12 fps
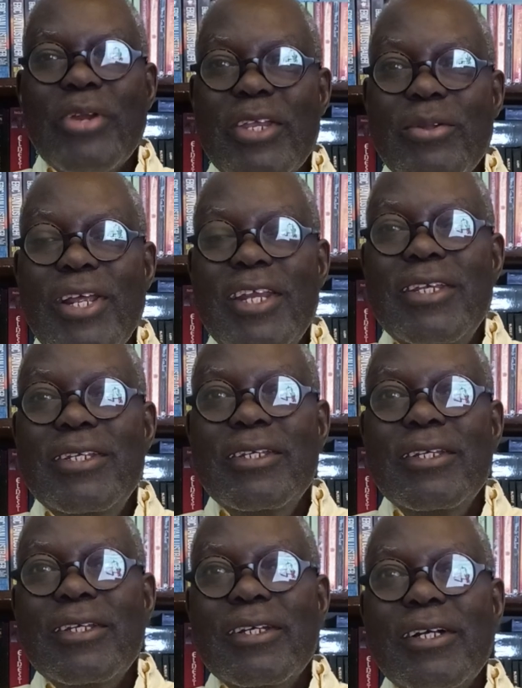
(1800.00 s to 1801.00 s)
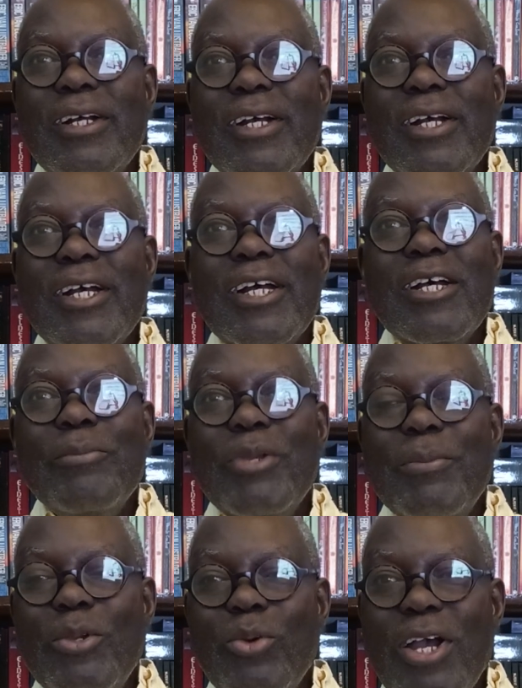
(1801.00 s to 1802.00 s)
regularly,
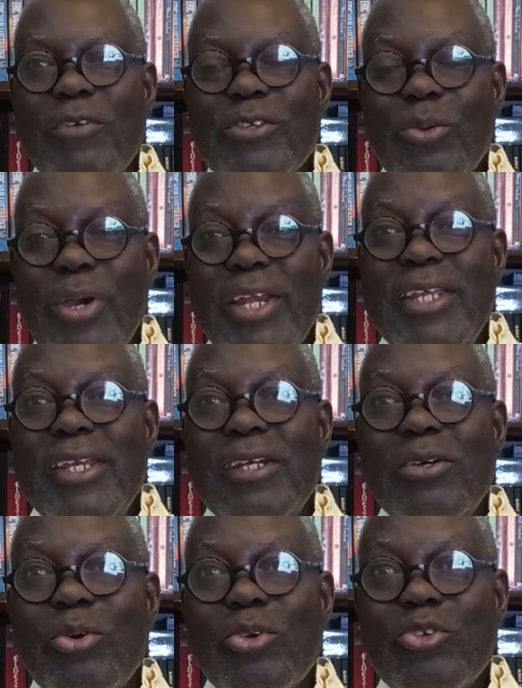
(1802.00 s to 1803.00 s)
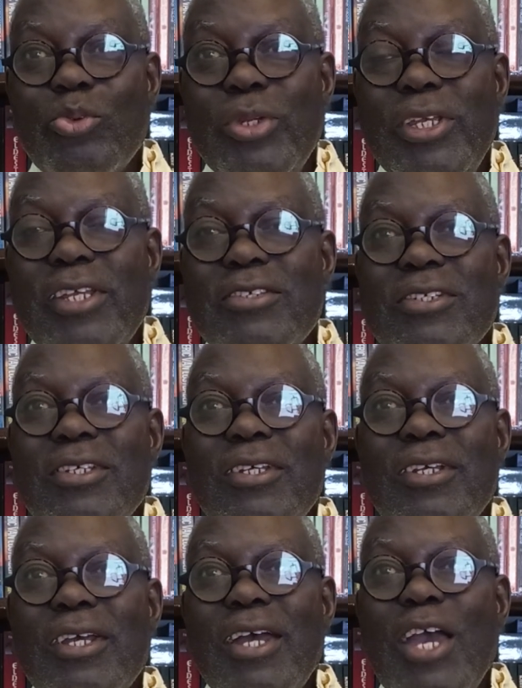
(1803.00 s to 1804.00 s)
maybe after 1 year or 2 years.
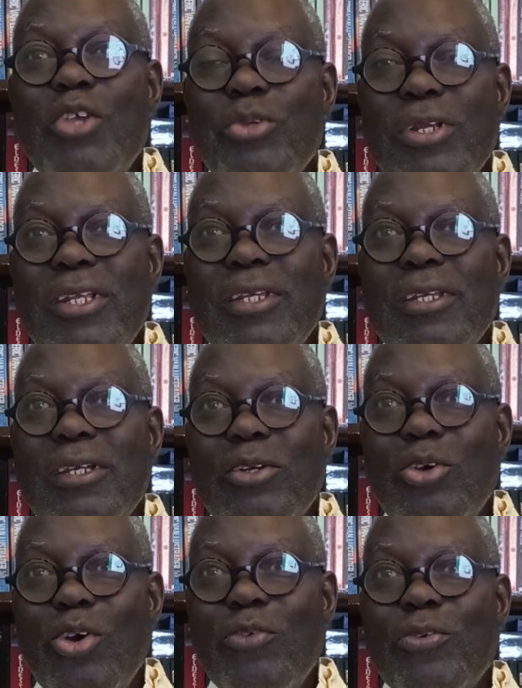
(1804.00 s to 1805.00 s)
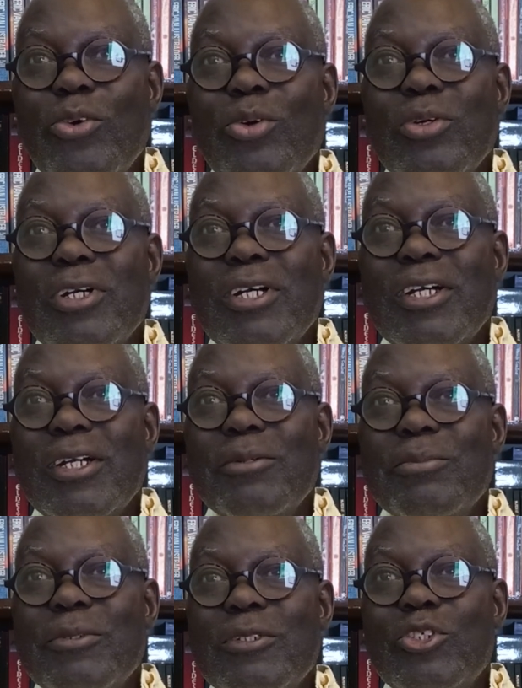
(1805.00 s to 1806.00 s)
I usually go for
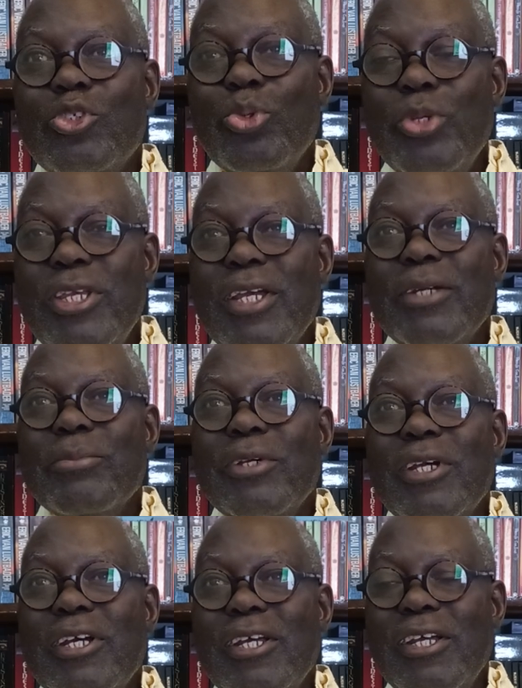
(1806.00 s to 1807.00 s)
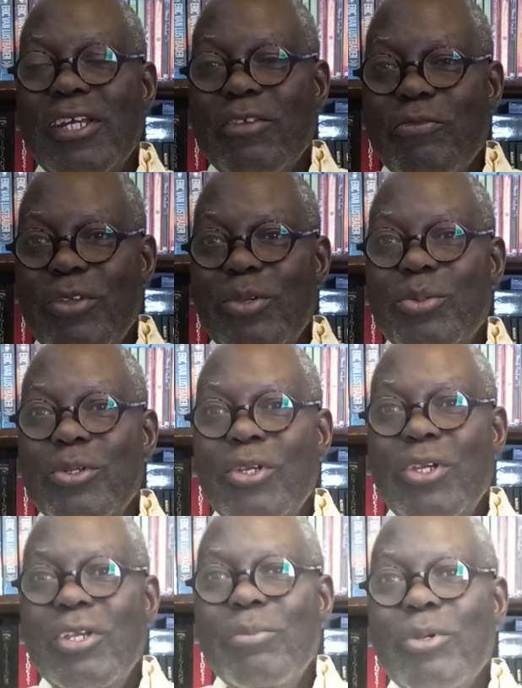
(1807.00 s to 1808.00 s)
2 year review,
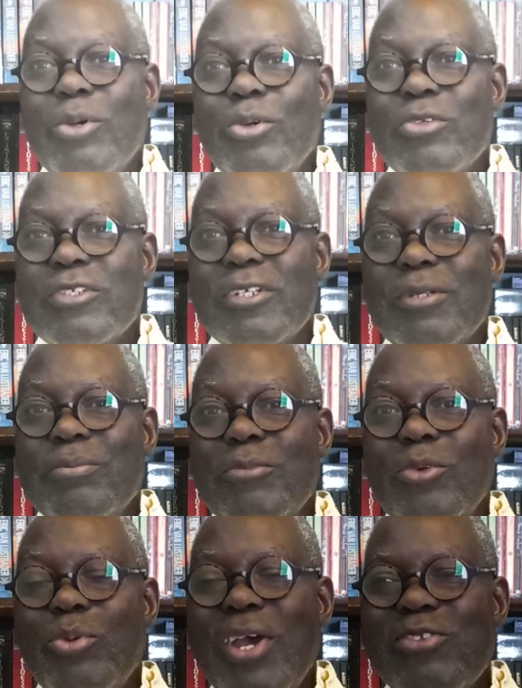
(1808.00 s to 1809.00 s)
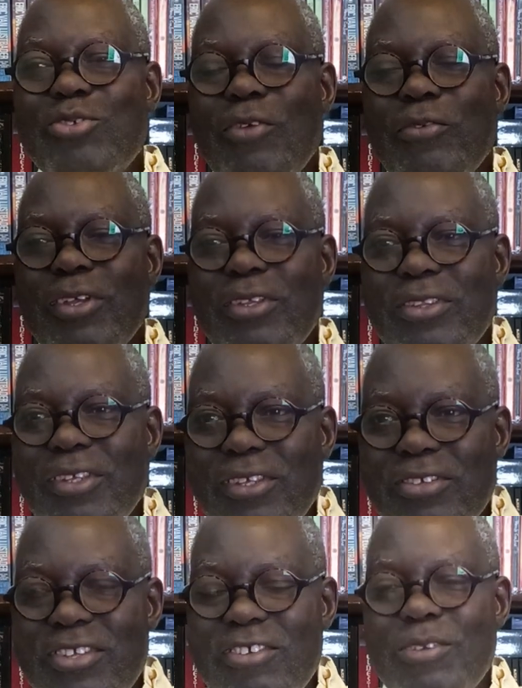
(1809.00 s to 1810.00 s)
because once your
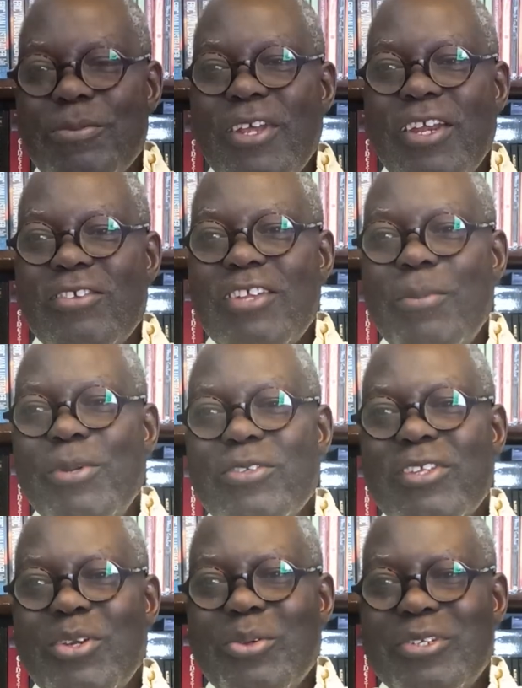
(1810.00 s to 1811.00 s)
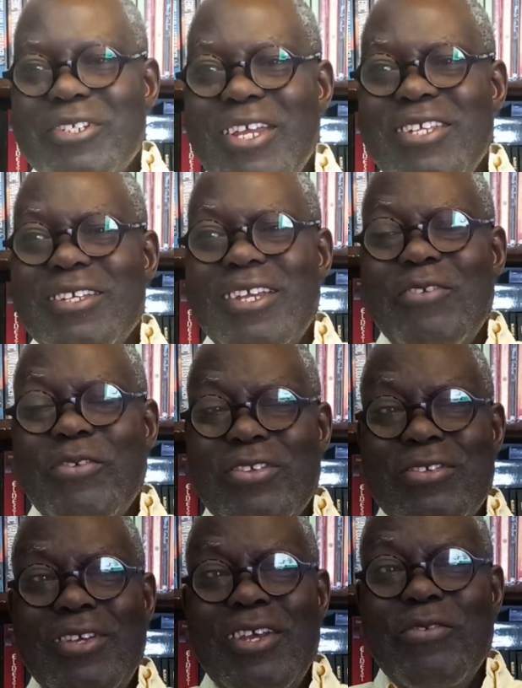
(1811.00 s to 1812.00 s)
systems are established, they don't change
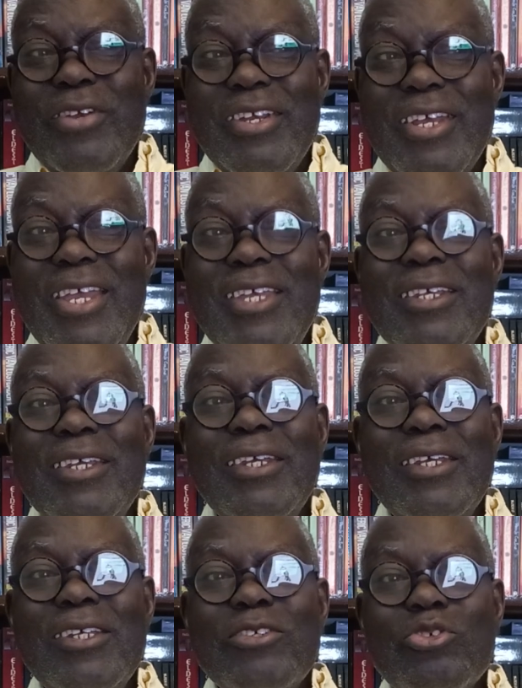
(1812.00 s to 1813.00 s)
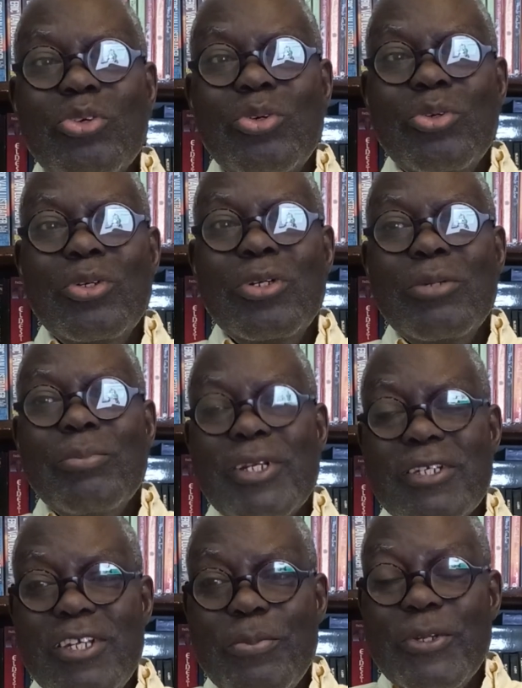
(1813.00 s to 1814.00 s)
every day. So,
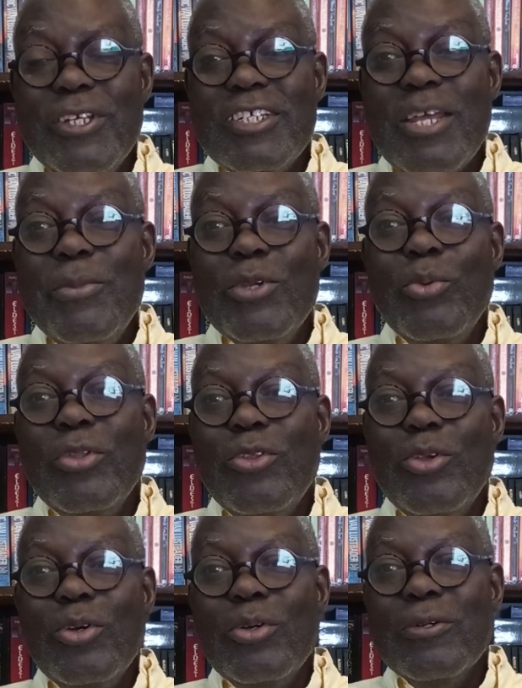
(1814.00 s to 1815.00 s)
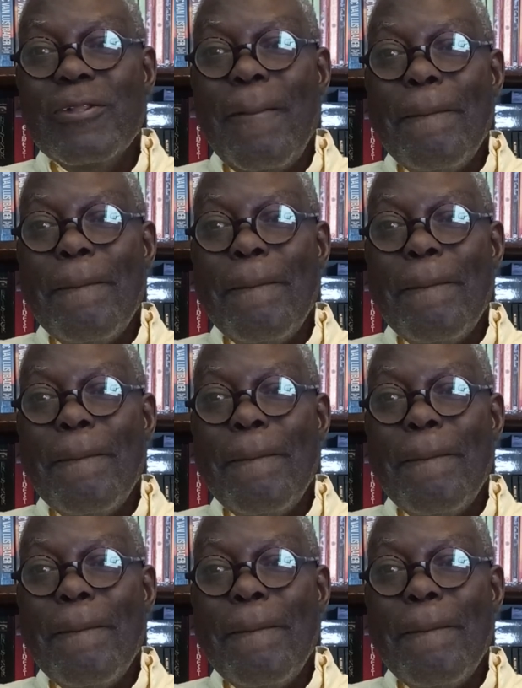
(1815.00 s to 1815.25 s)
but determining with your